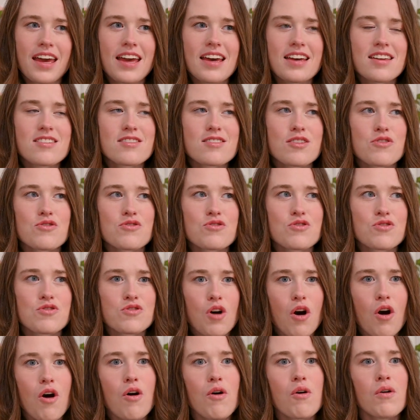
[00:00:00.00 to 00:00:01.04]
is
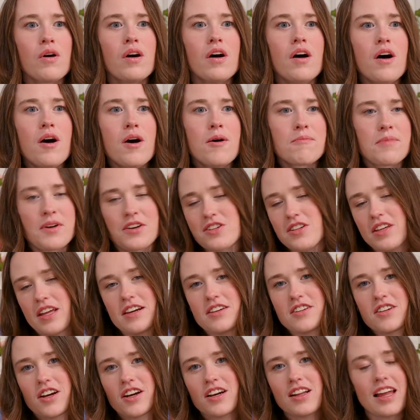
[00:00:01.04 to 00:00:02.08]
so much
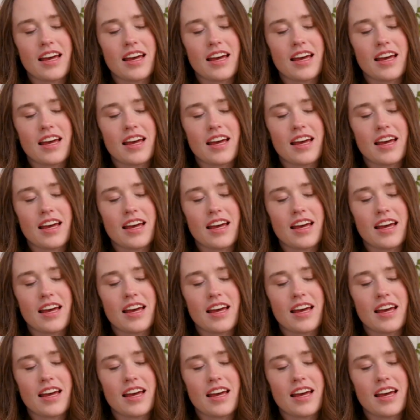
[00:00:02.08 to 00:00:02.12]
later.